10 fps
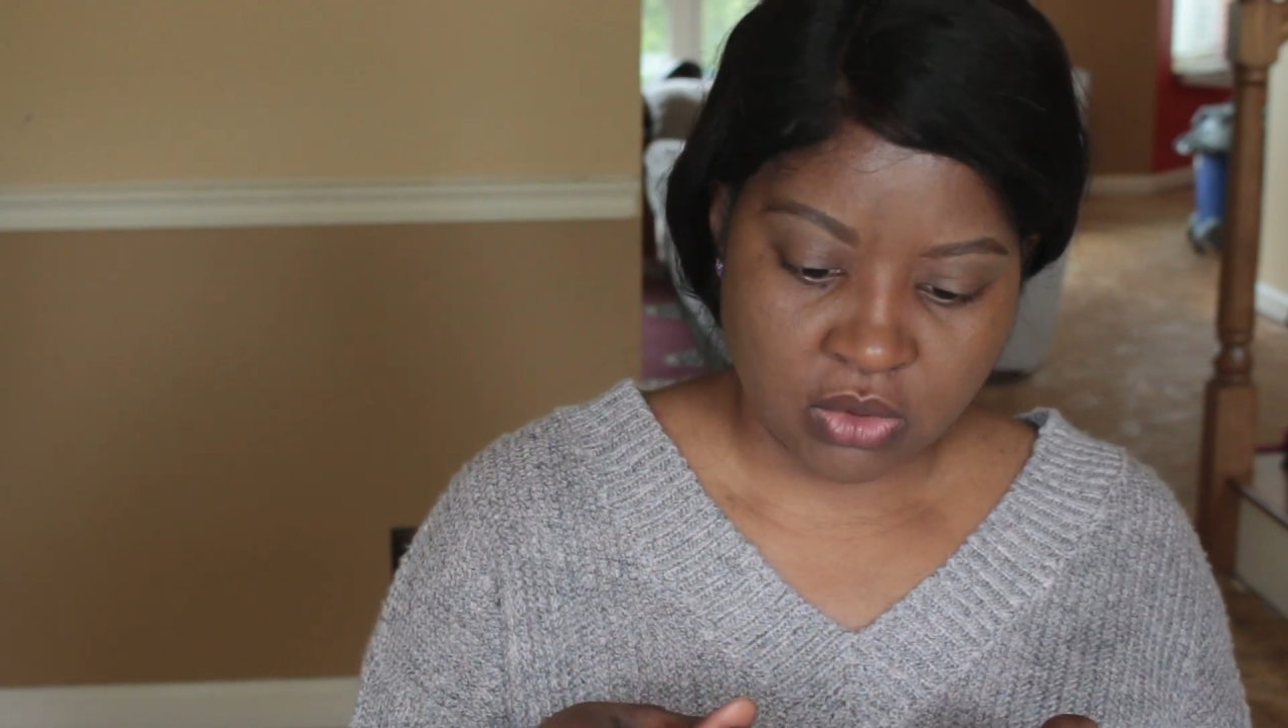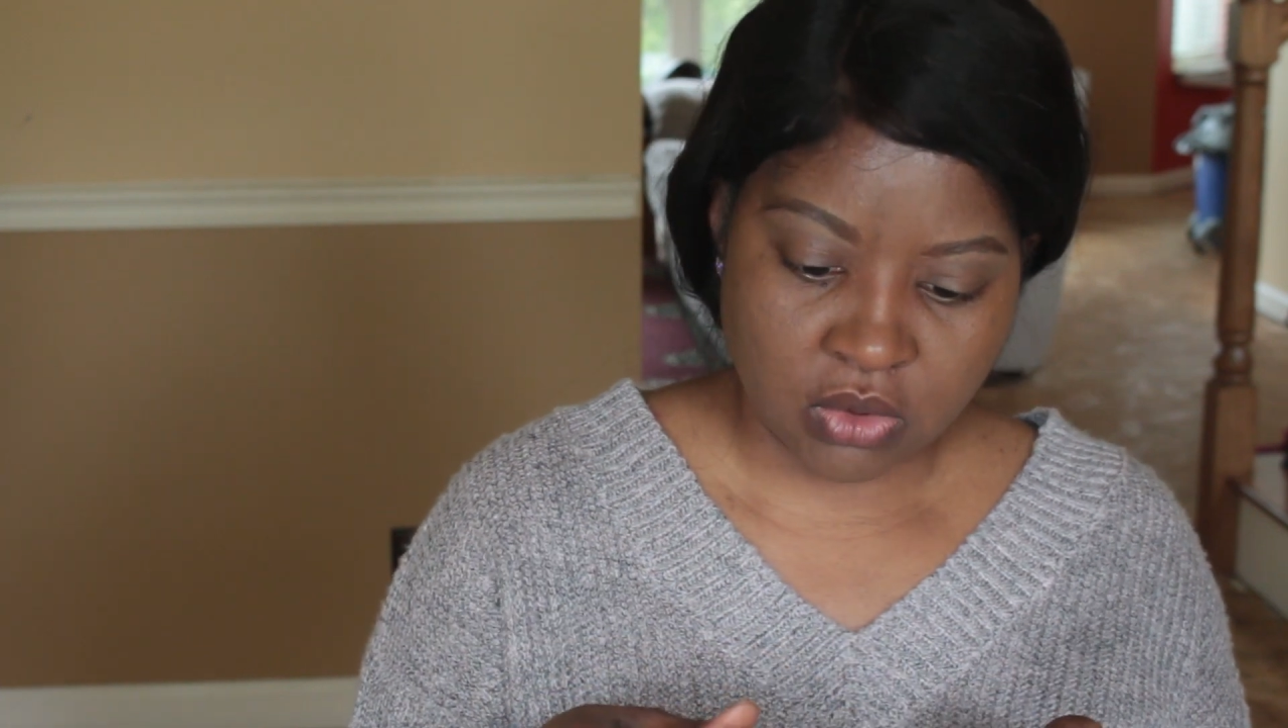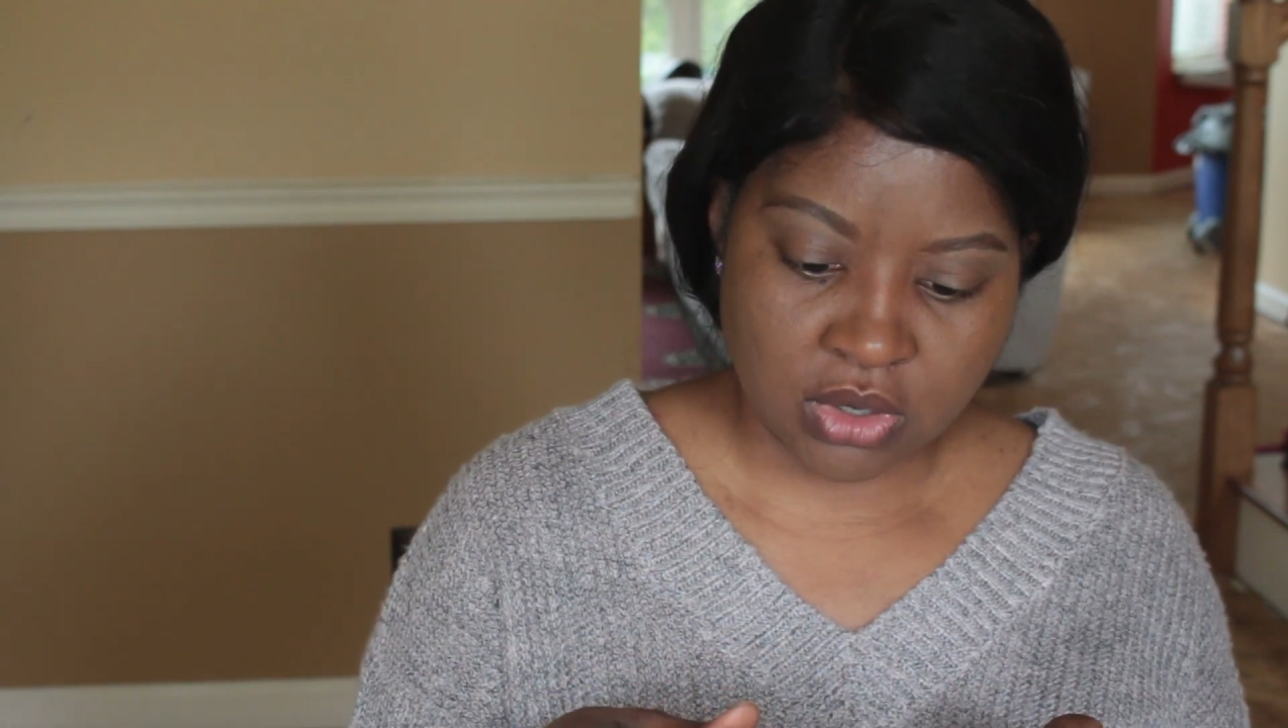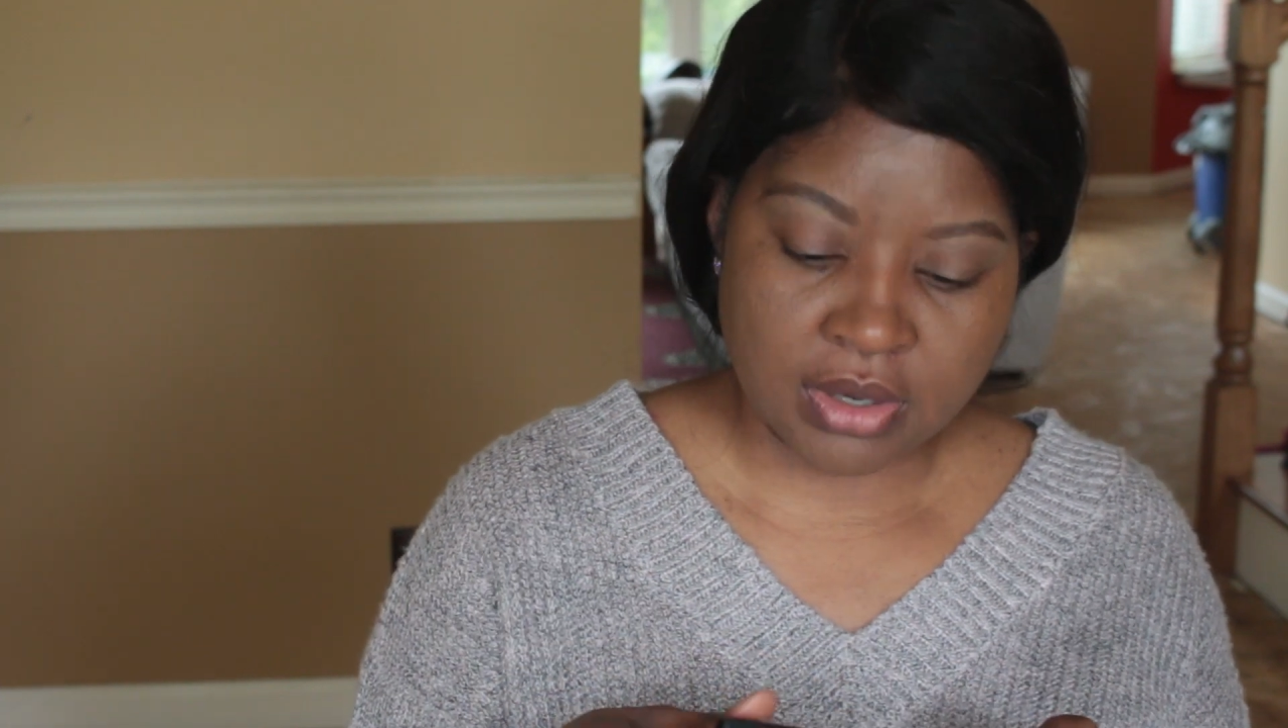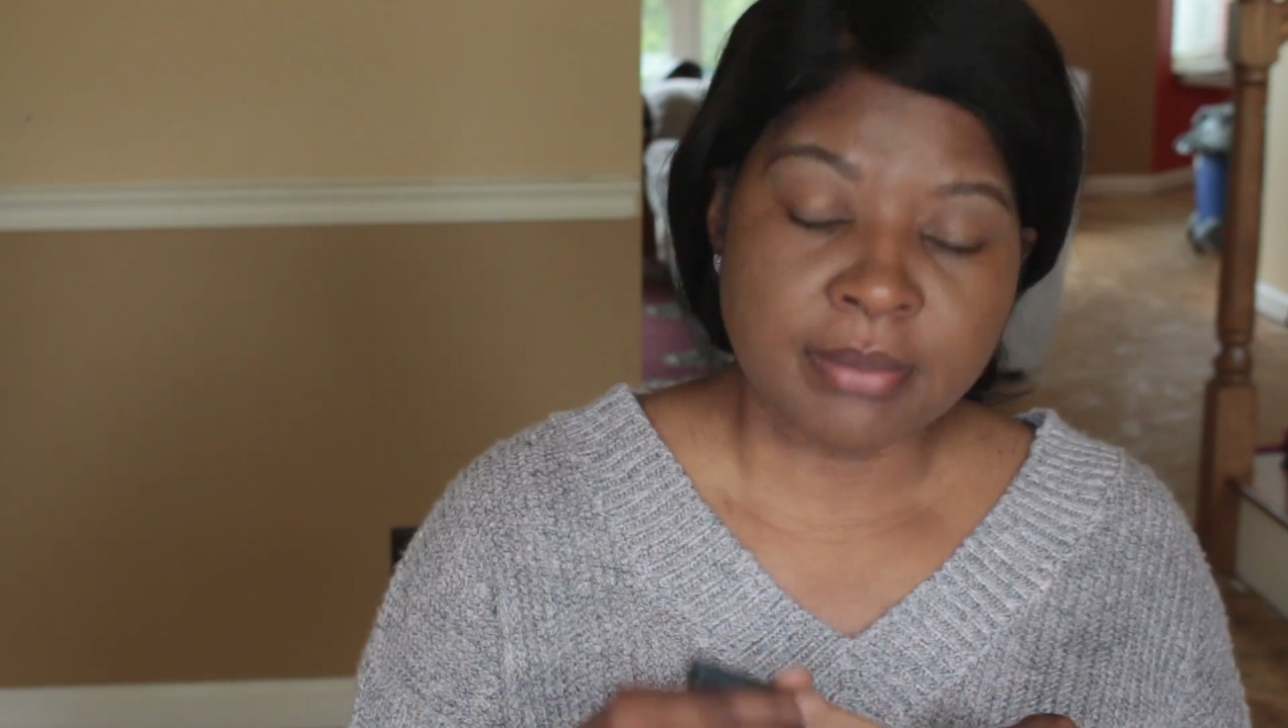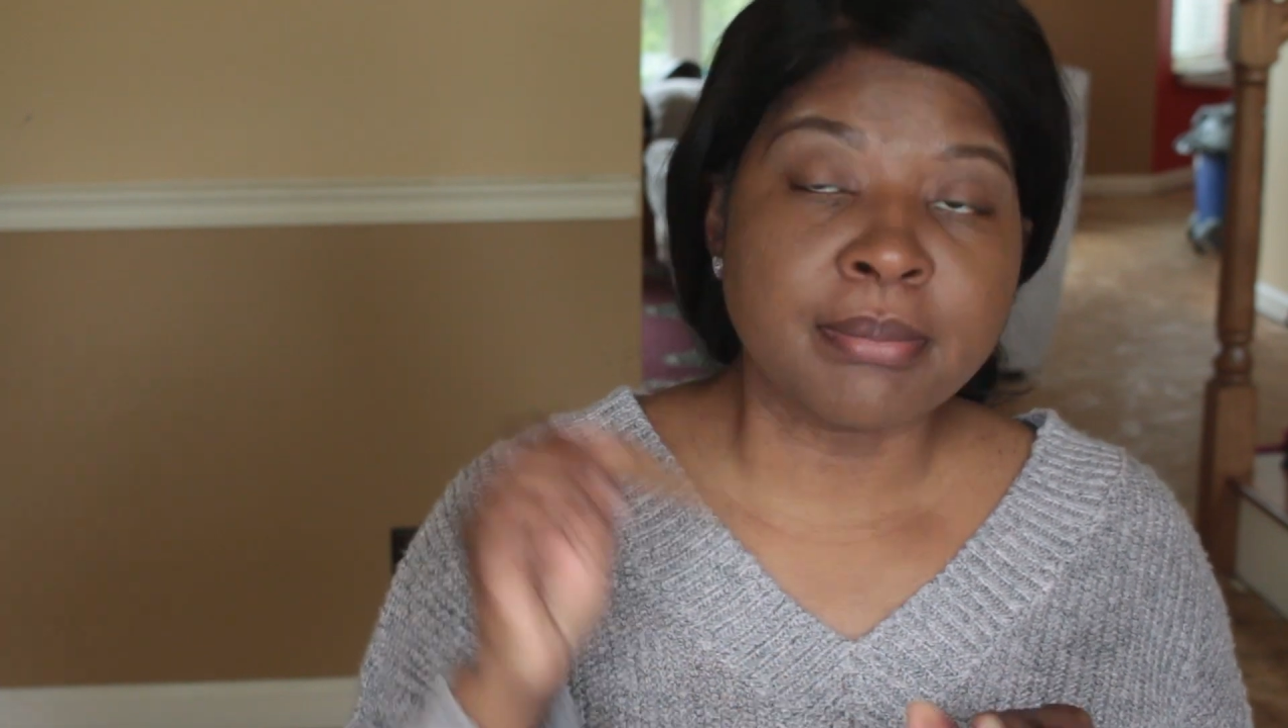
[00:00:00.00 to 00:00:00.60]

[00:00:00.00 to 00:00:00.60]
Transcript: or